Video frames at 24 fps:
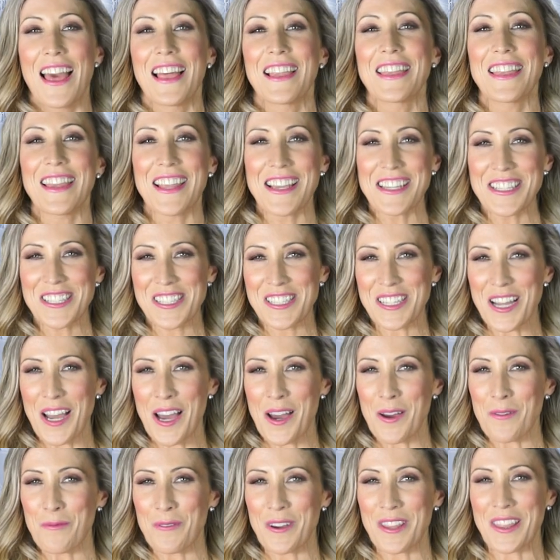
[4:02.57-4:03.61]
Let's
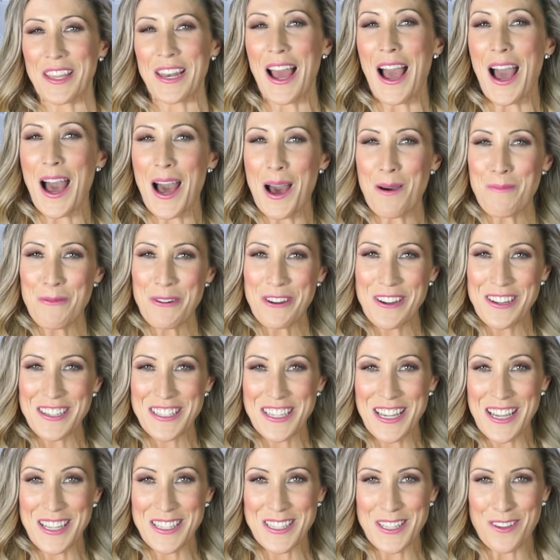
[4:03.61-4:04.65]
start with an Arbonne
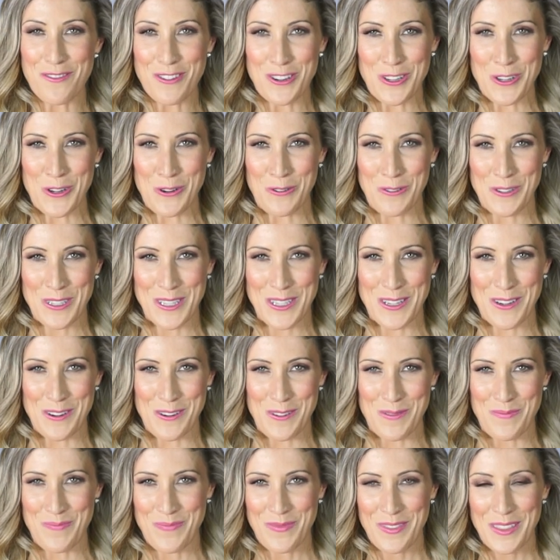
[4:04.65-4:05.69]
Intensive Renewal
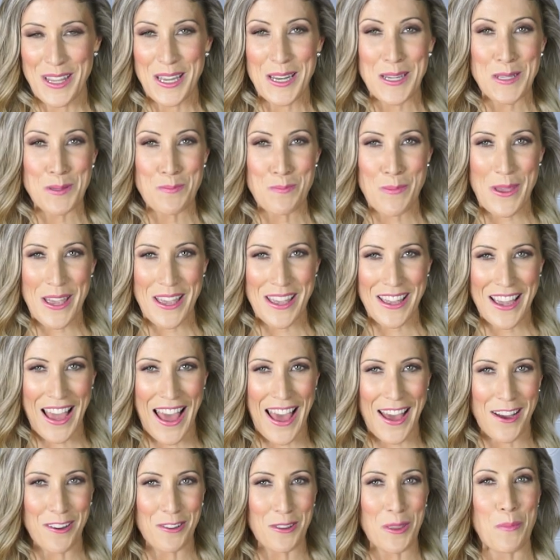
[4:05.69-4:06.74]
Serum that is being
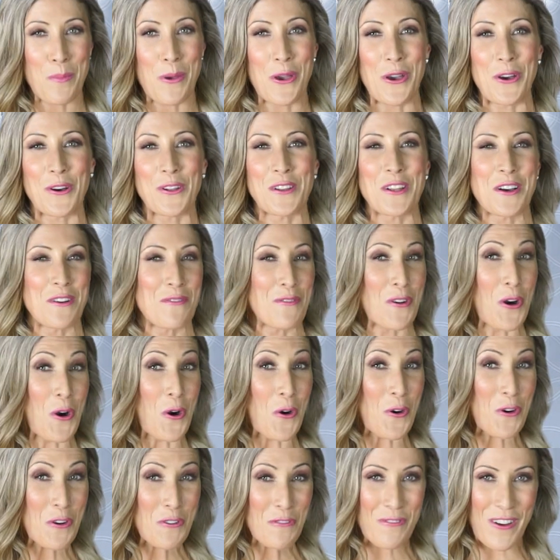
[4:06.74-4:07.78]
hailed the pearl of
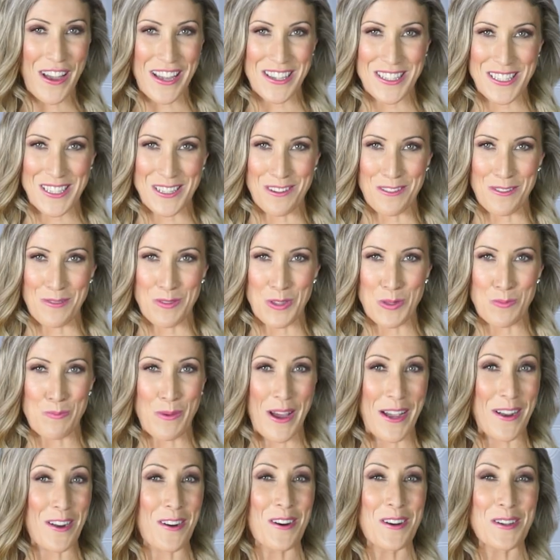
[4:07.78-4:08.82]
all face serums
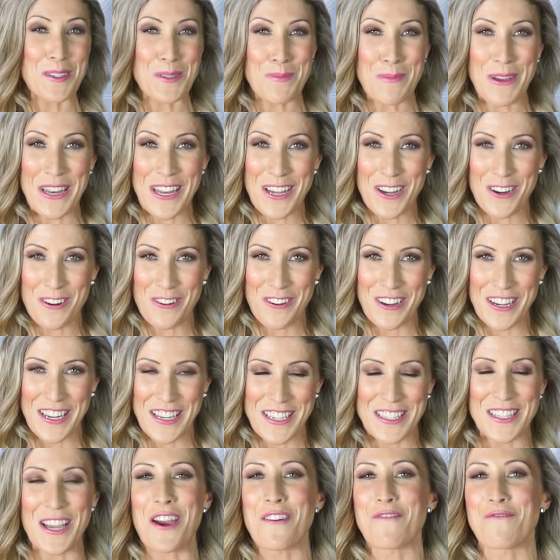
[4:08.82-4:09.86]
by cosmetic
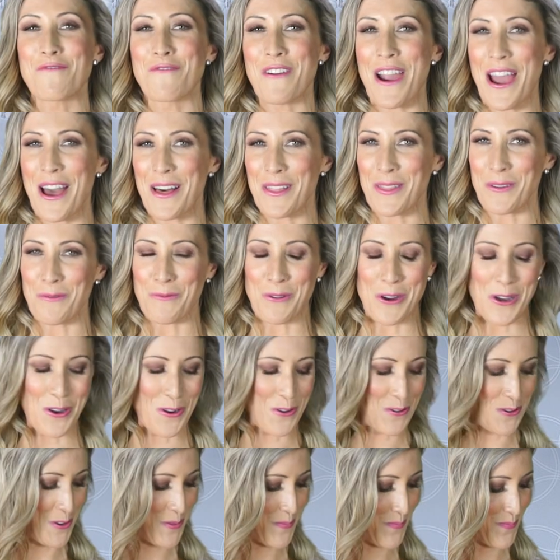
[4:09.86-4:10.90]
critics around the
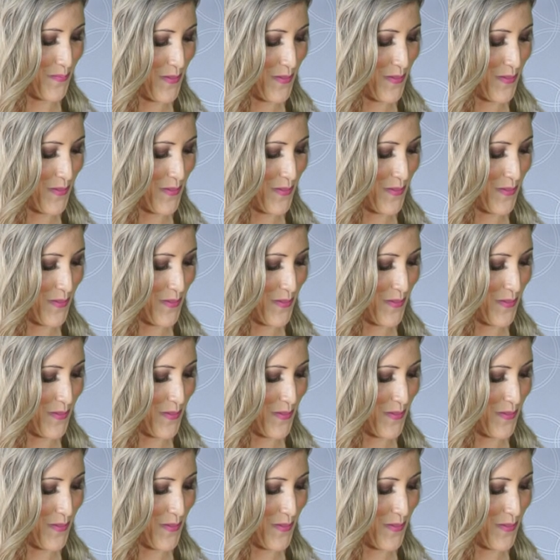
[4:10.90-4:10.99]
world.